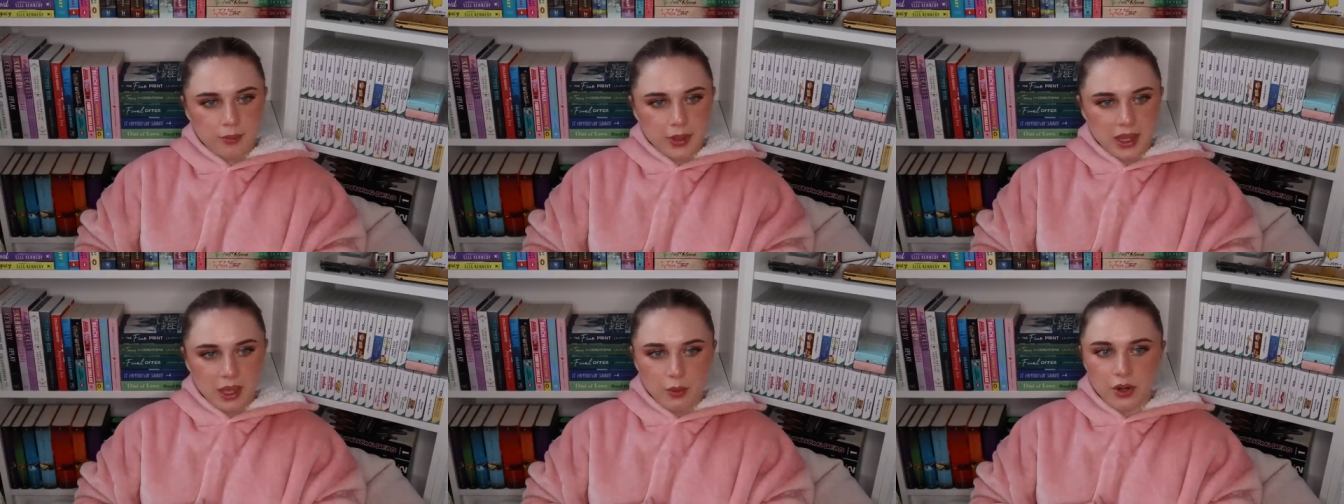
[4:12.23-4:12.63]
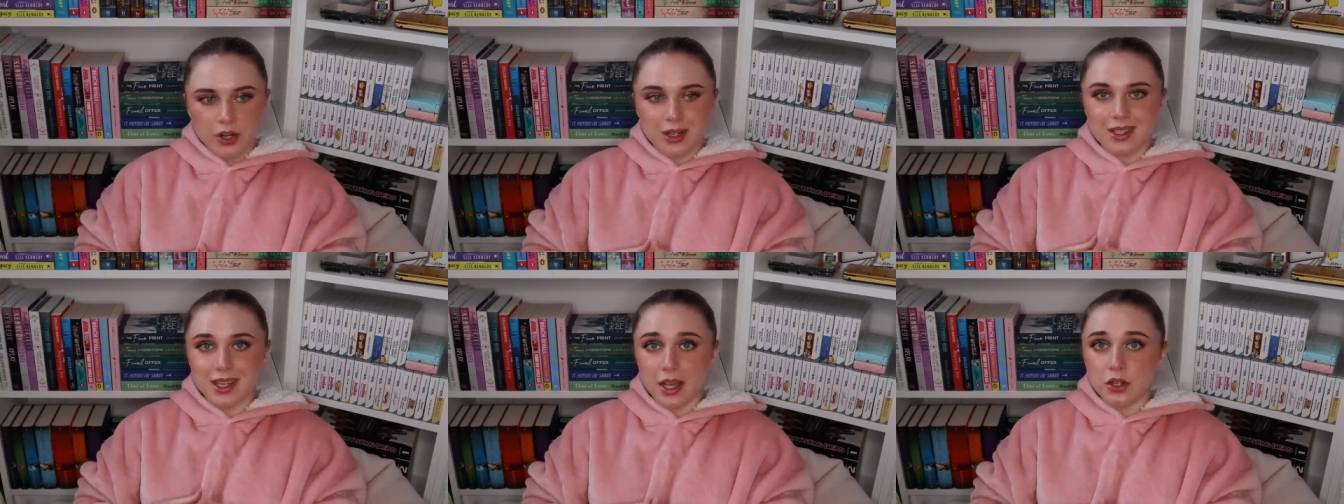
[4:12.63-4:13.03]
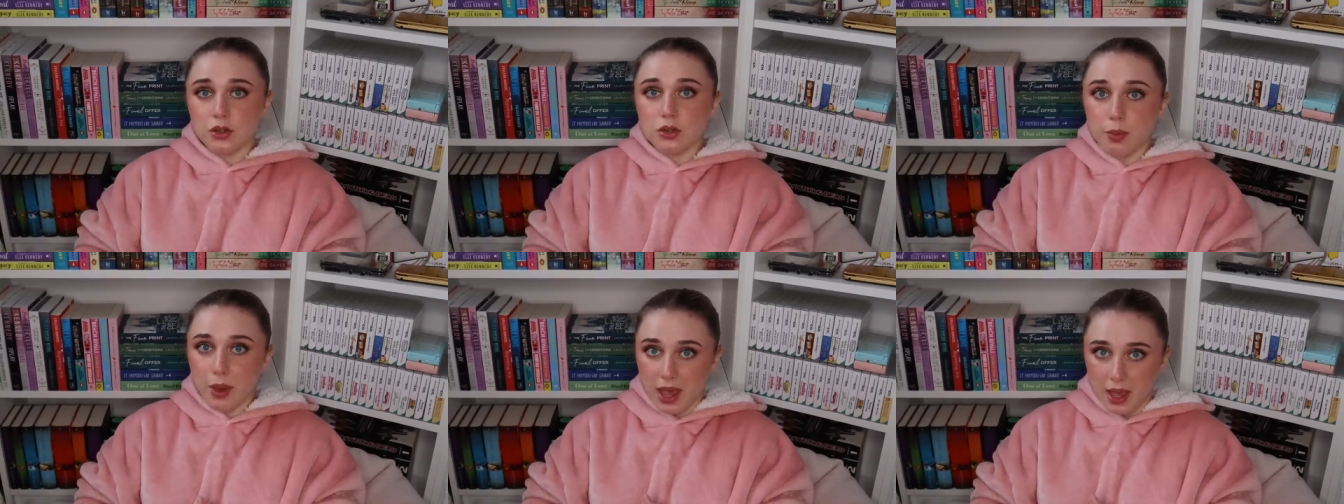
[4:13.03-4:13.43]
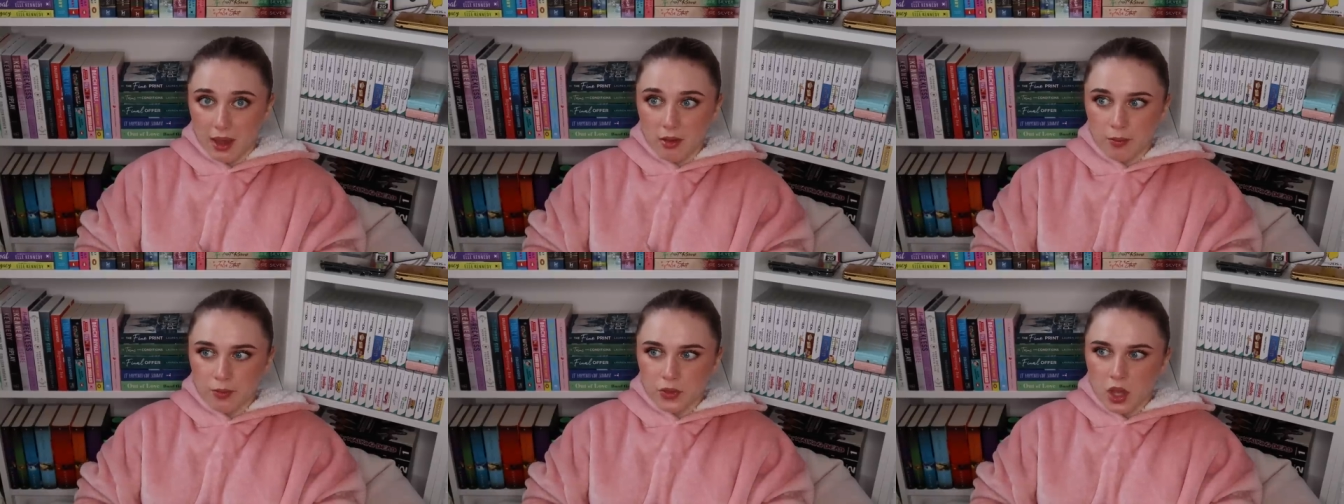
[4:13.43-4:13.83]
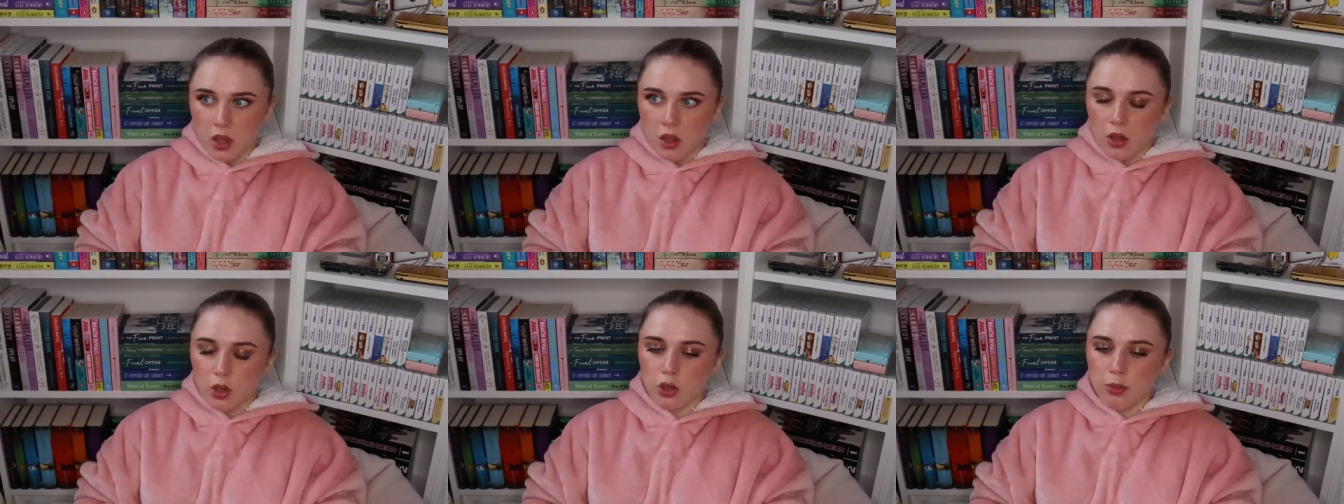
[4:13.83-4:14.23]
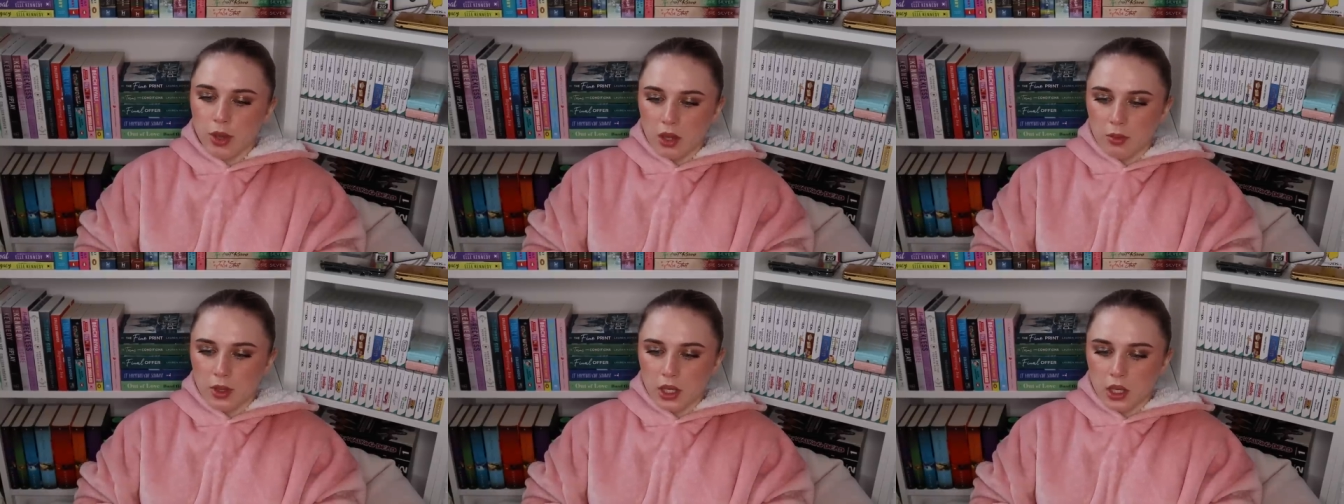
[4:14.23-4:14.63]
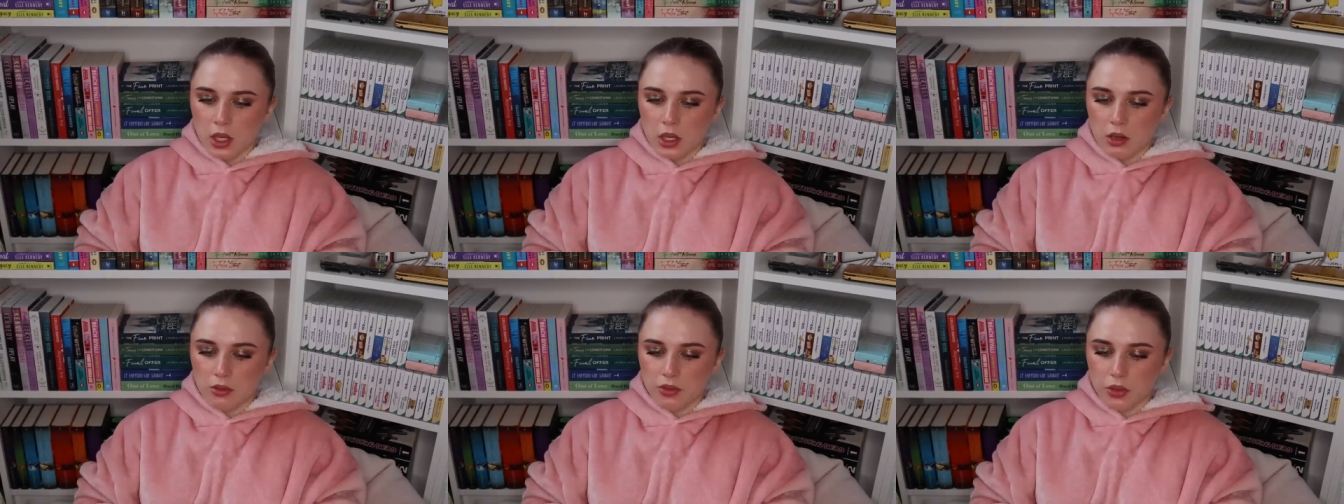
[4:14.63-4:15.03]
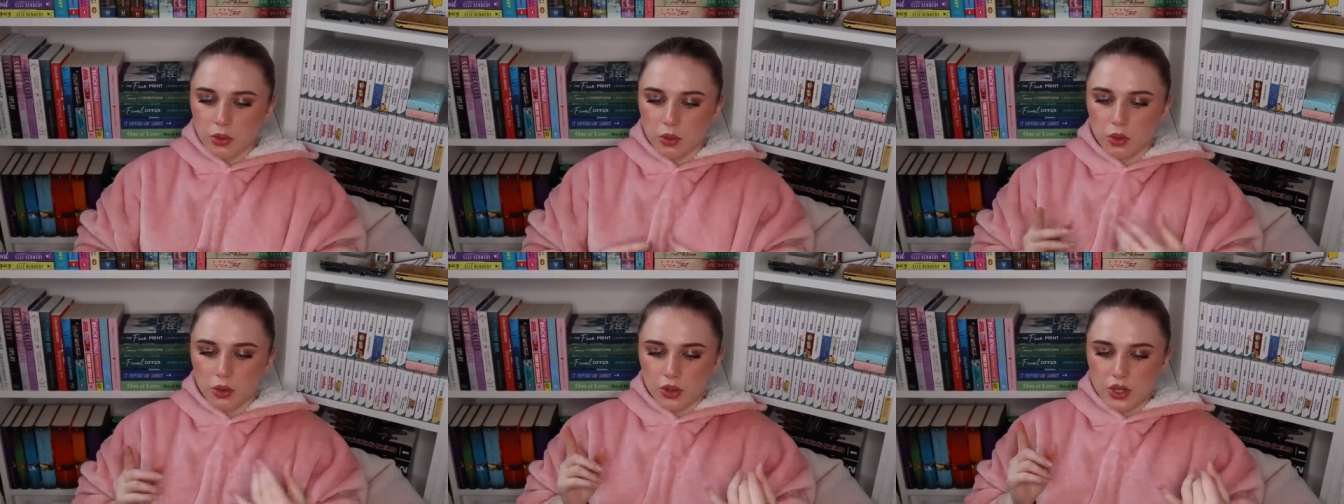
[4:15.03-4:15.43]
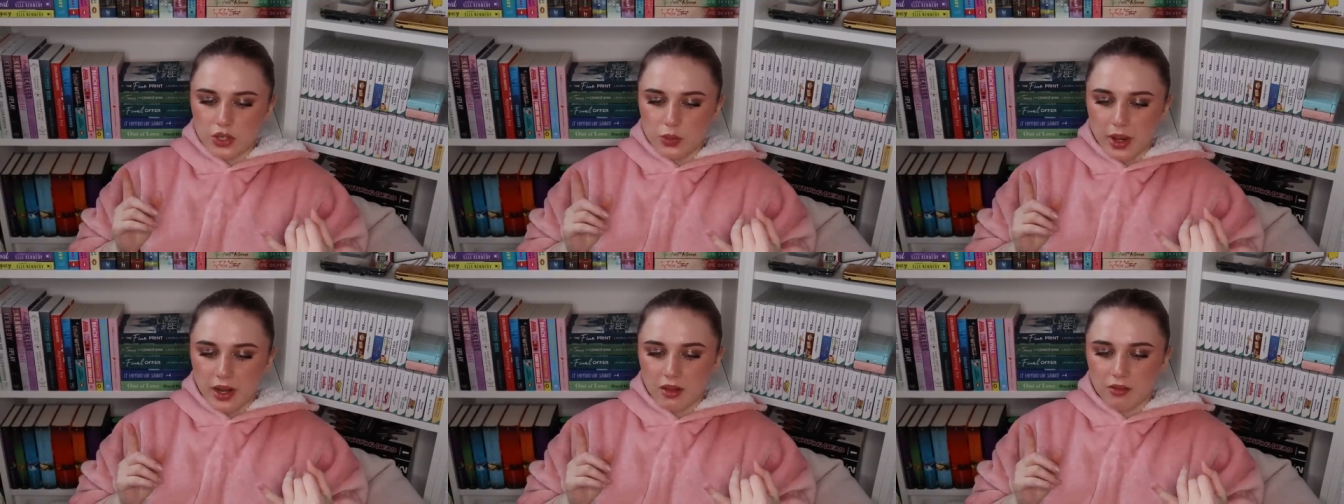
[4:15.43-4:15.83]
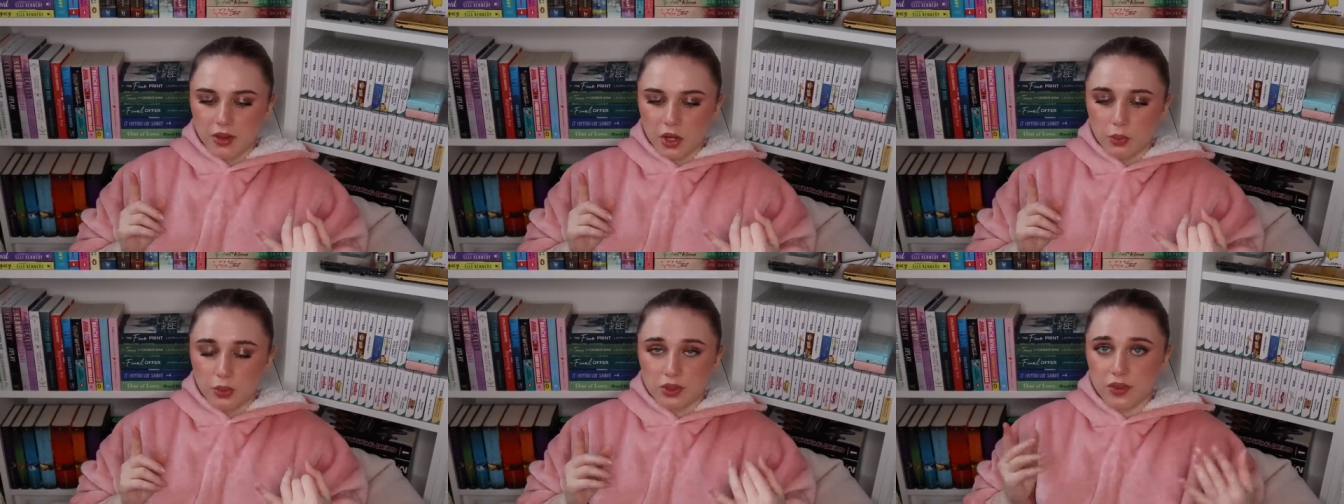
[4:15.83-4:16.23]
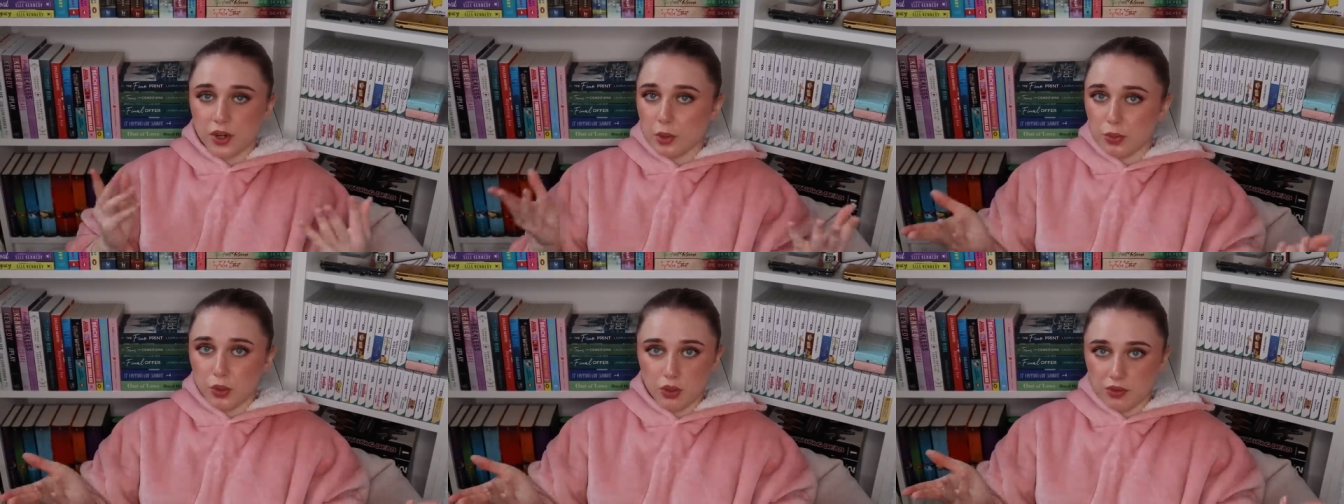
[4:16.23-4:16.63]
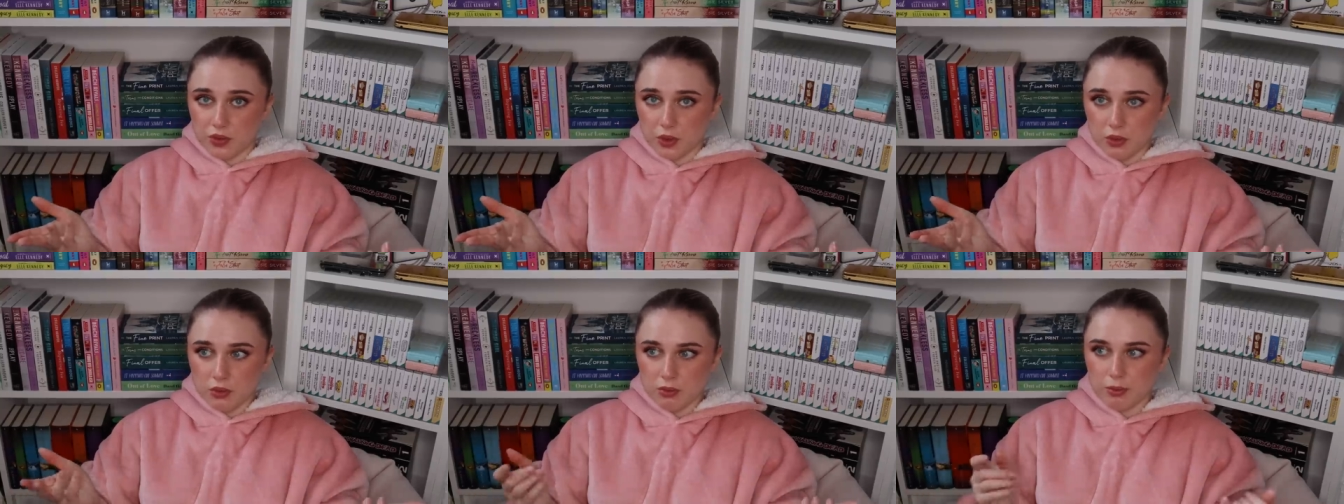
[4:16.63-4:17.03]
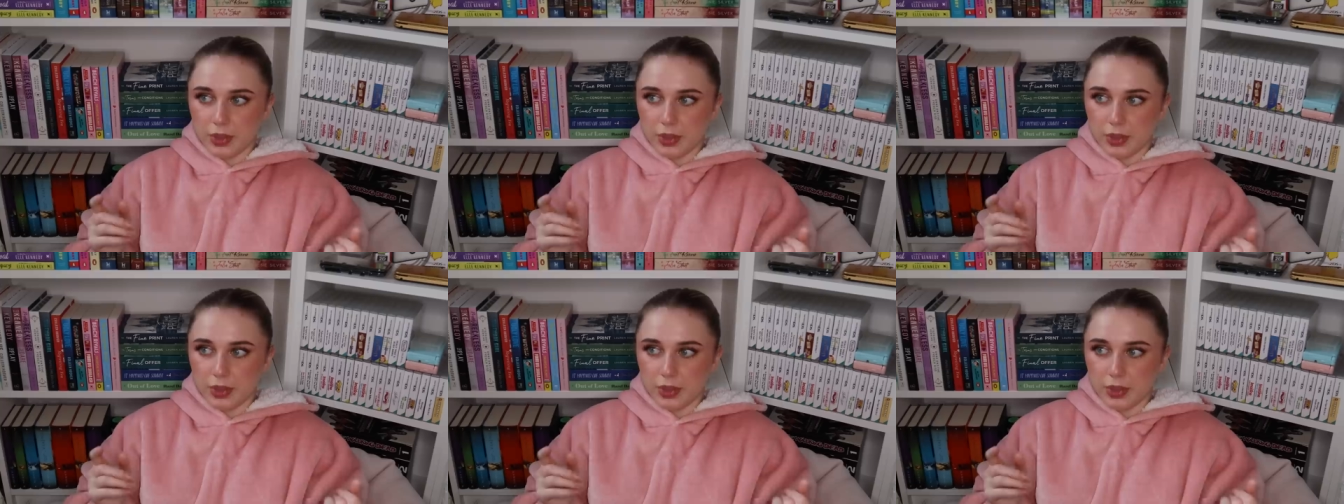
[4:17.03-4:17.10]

But they were an entitled pair who maybe thought this wedding venue was very beautiful,